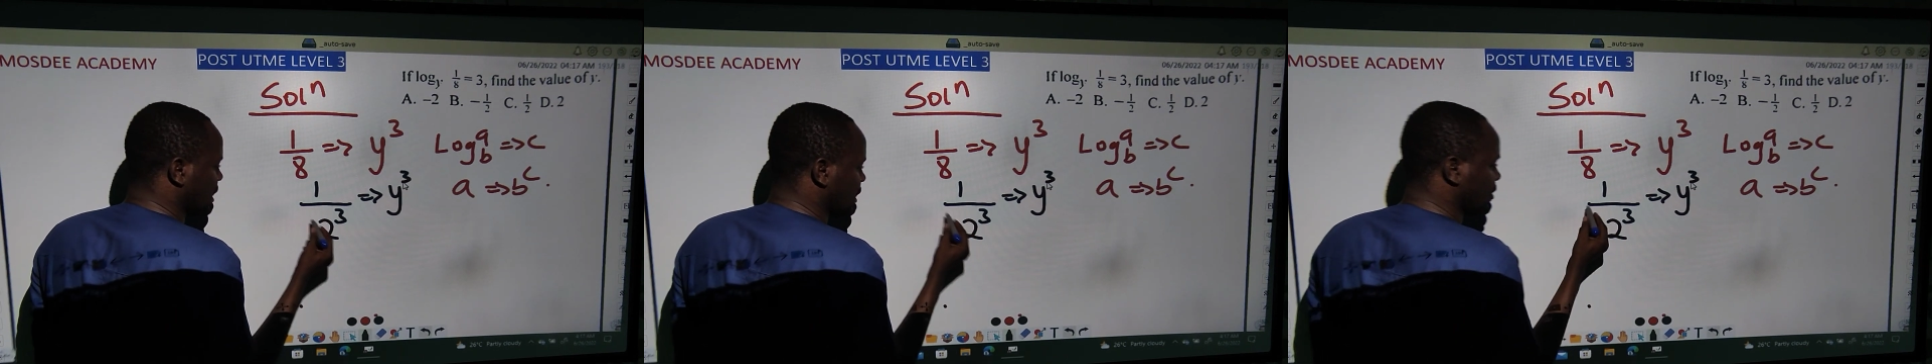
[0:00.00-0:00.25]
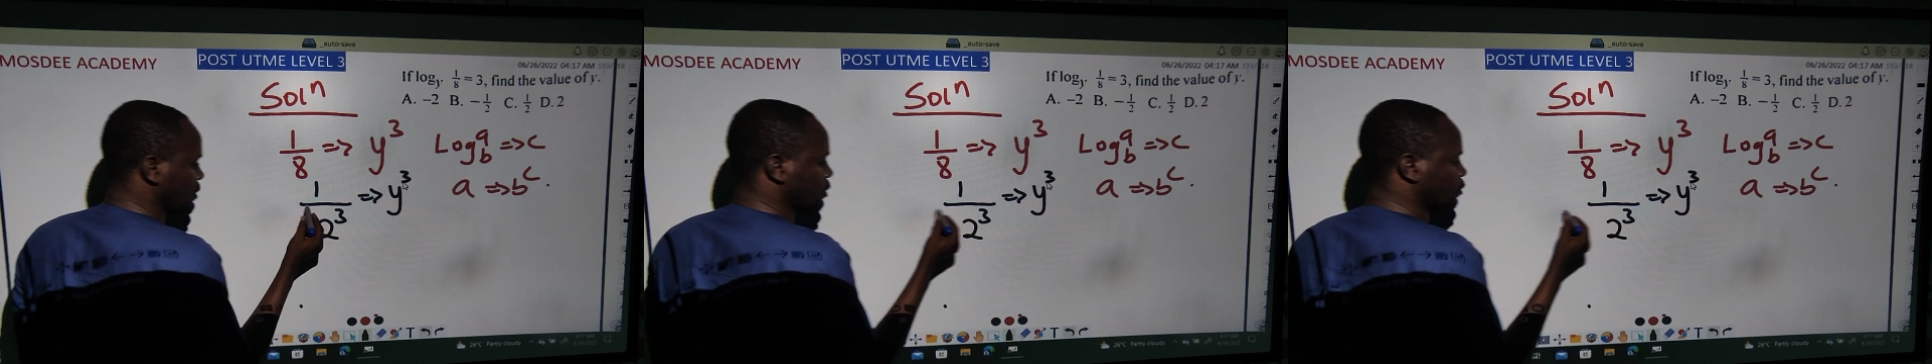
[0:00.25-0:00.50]

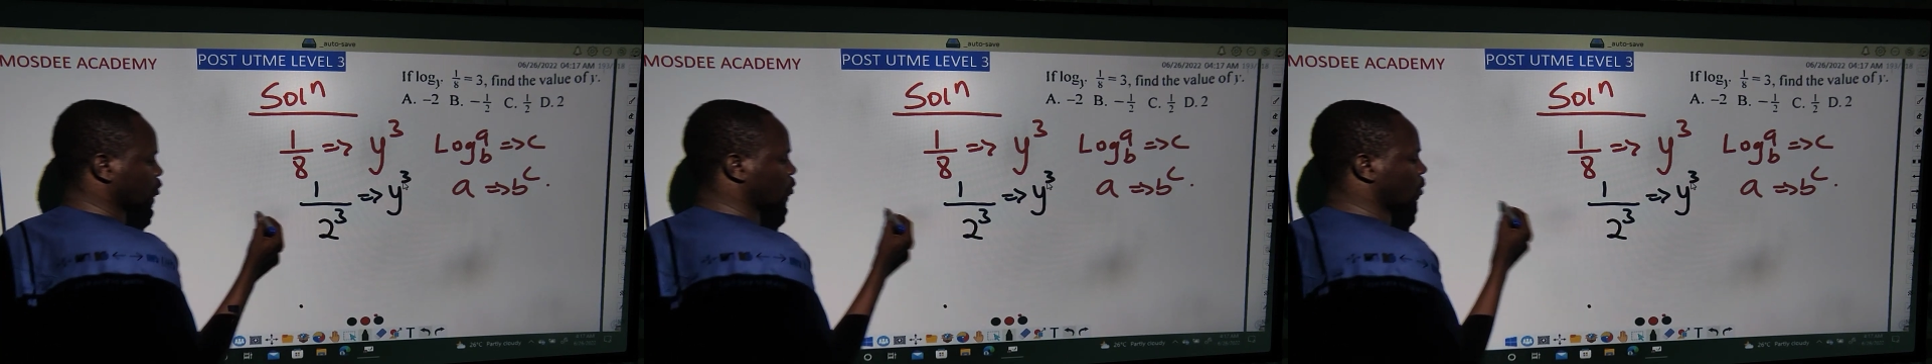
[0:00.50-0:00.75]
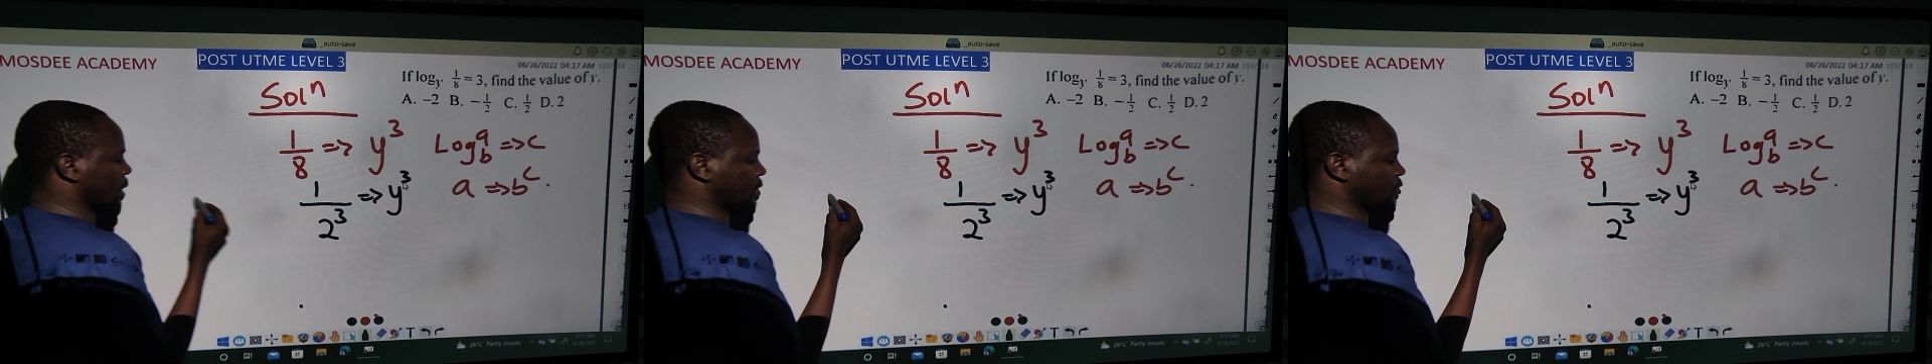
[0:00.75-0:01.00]
This is also
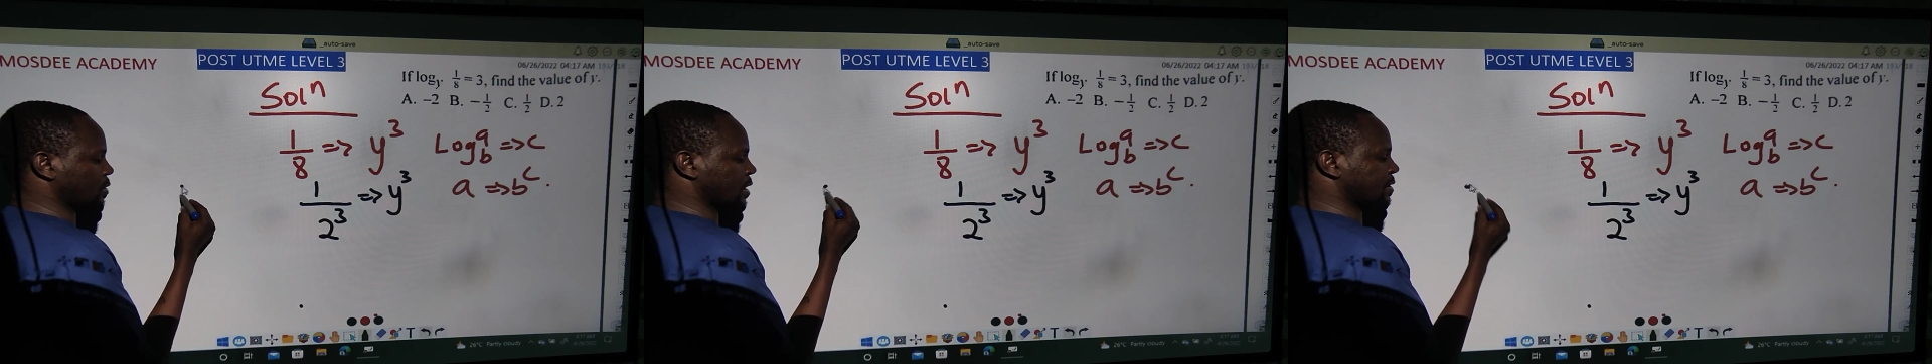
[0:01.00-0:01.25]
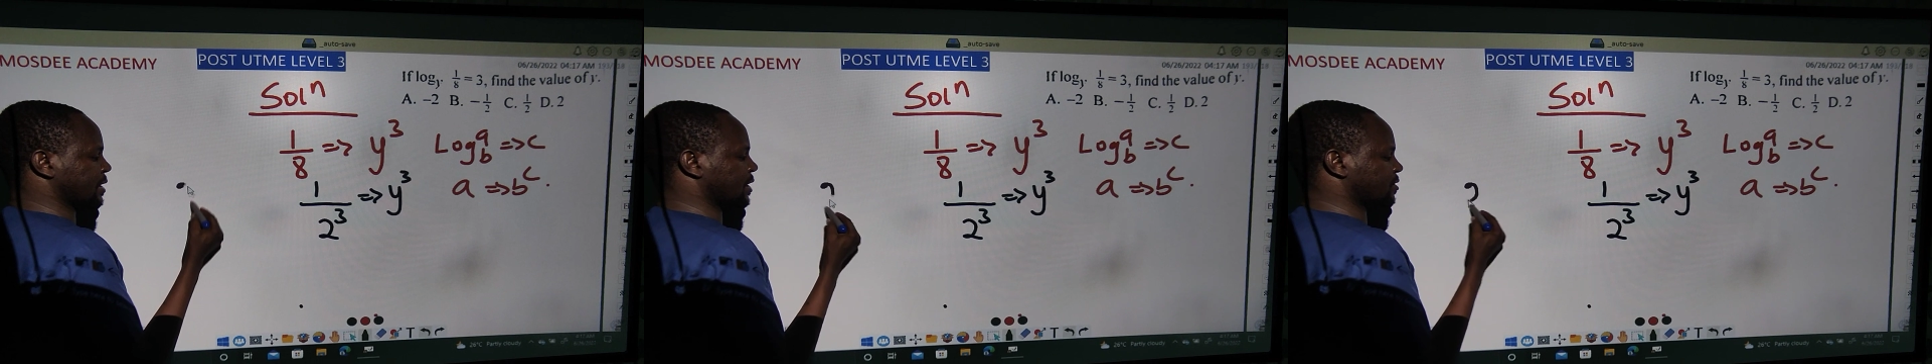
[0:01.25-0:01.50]
1. You
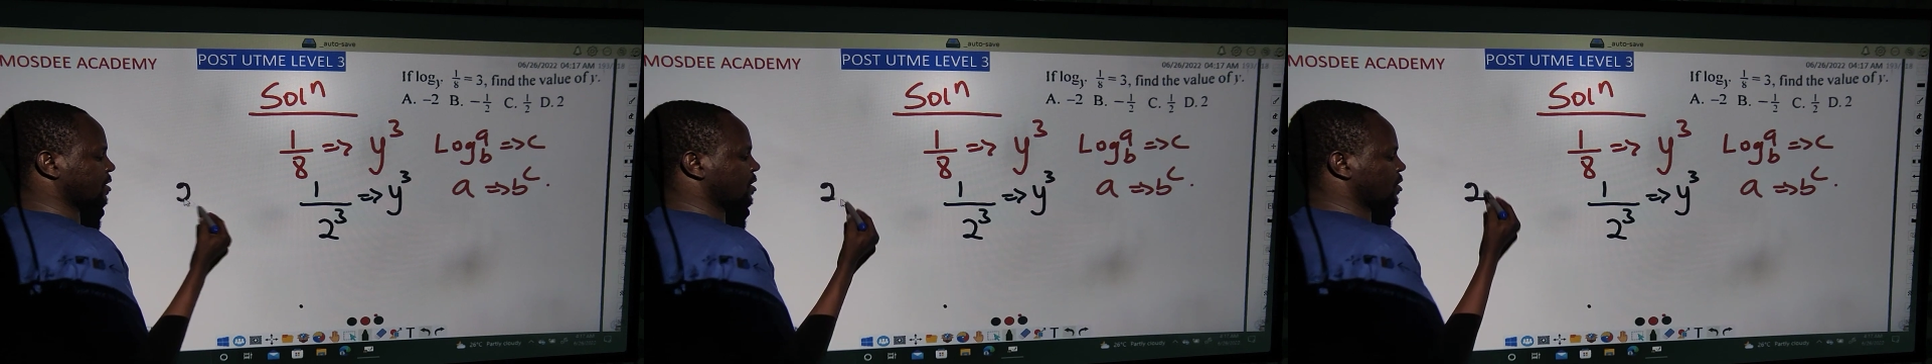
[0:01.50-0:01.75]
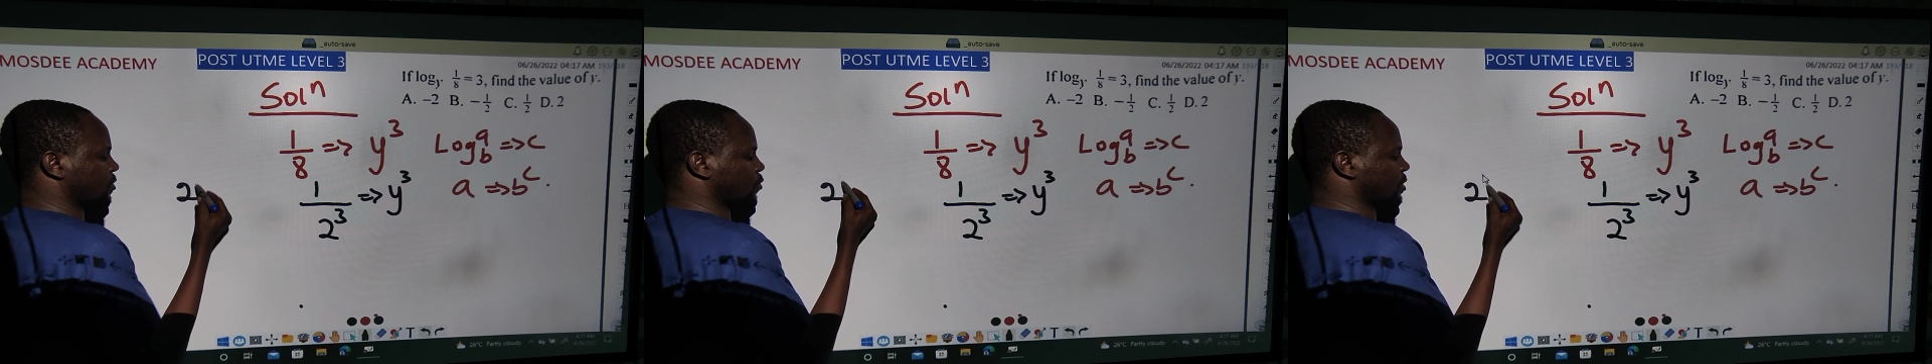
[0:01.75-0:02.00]
learn that
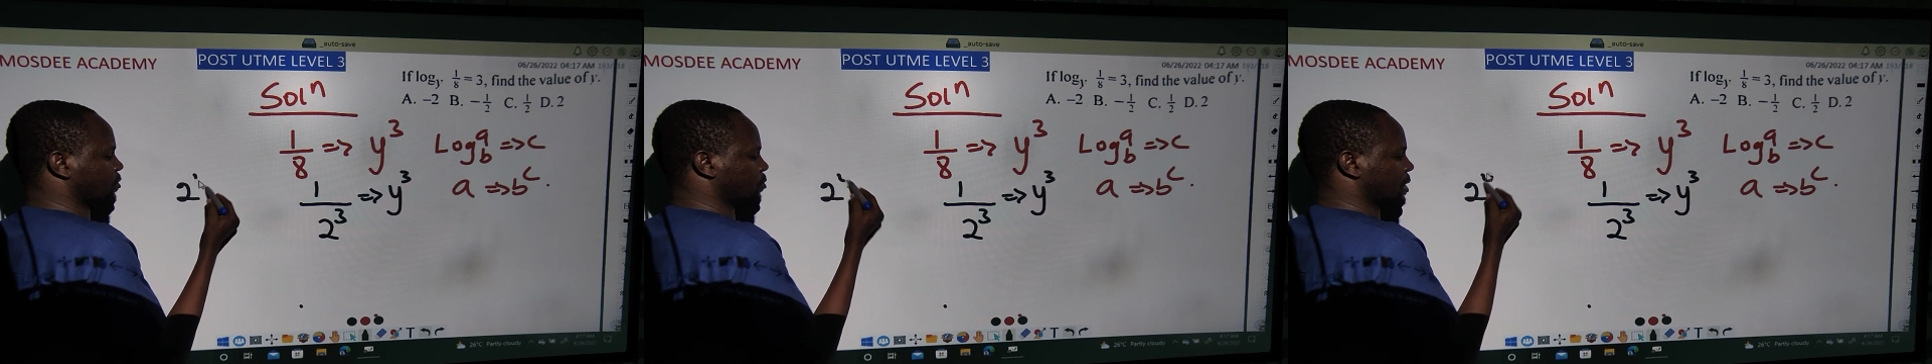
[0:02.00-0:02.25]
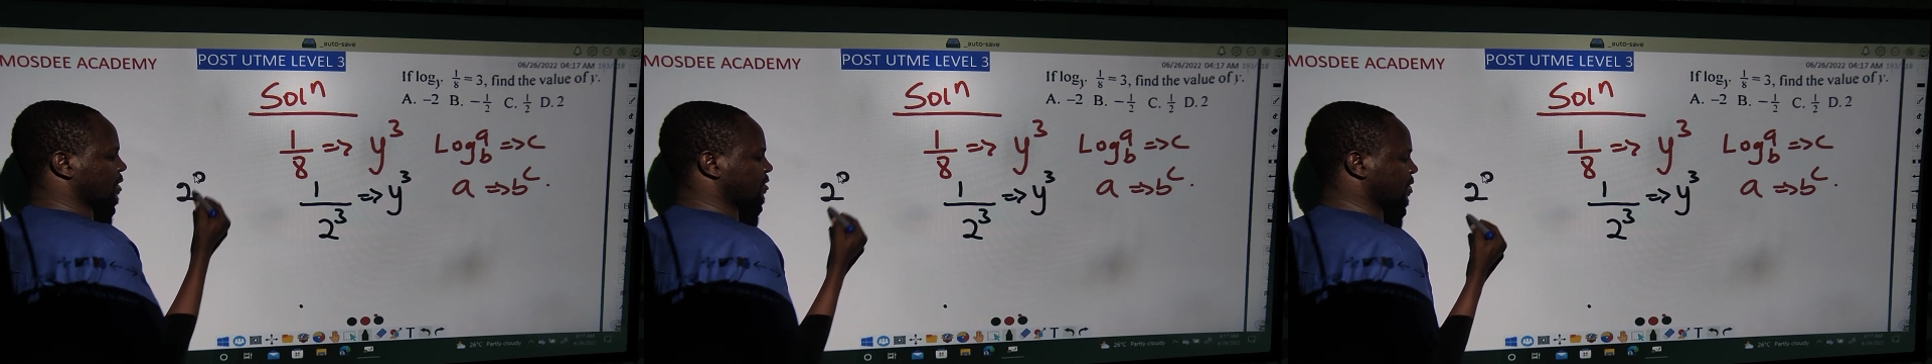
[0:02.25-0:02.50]
2 raised to
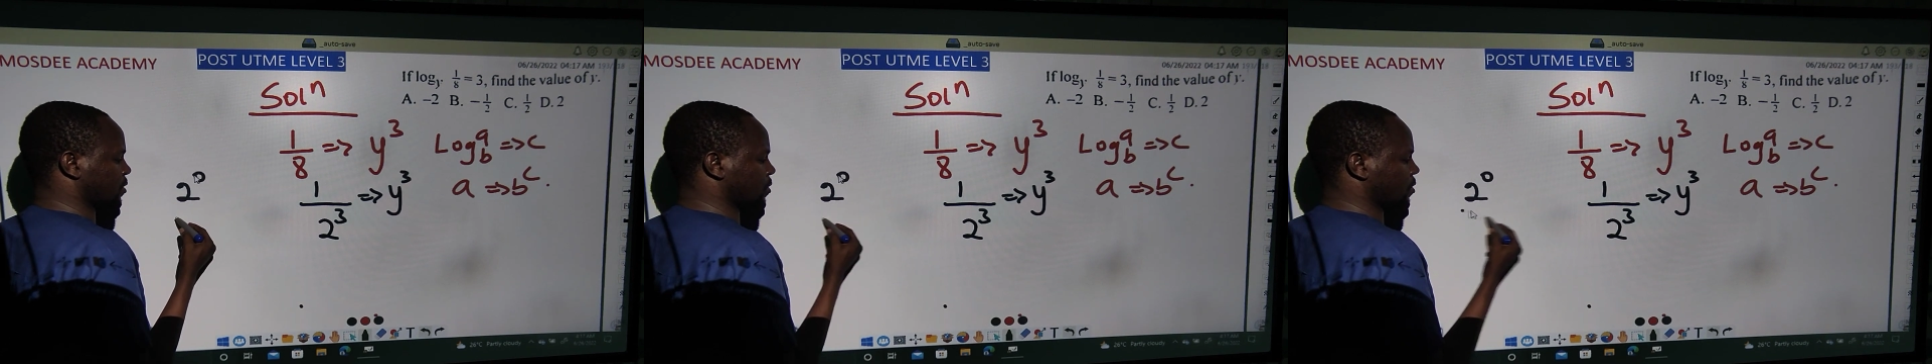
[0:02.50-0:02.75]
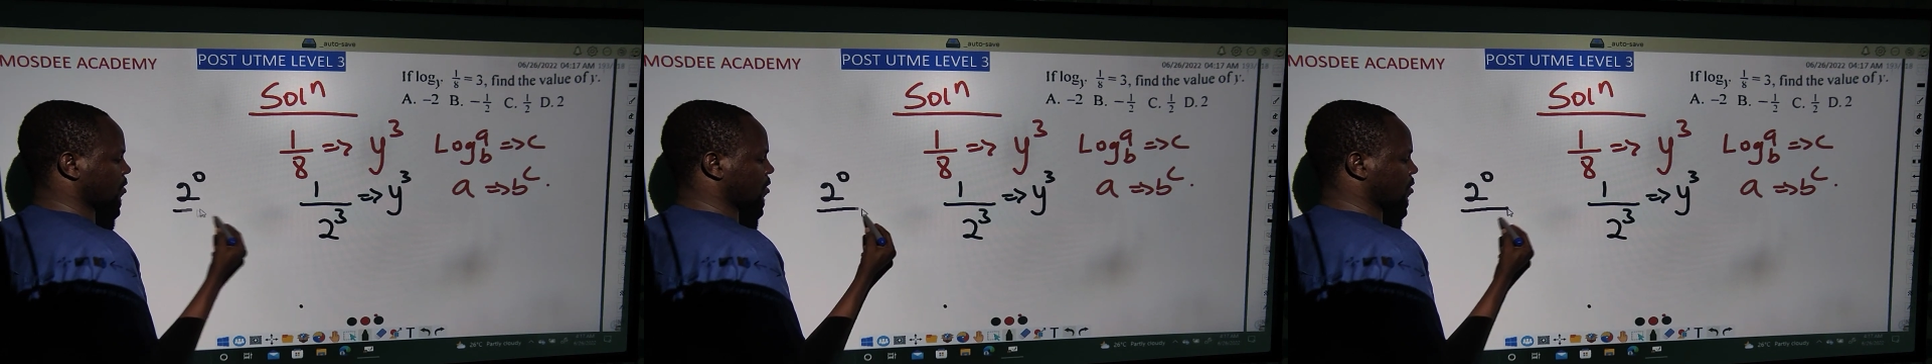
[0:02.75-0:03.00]
power 0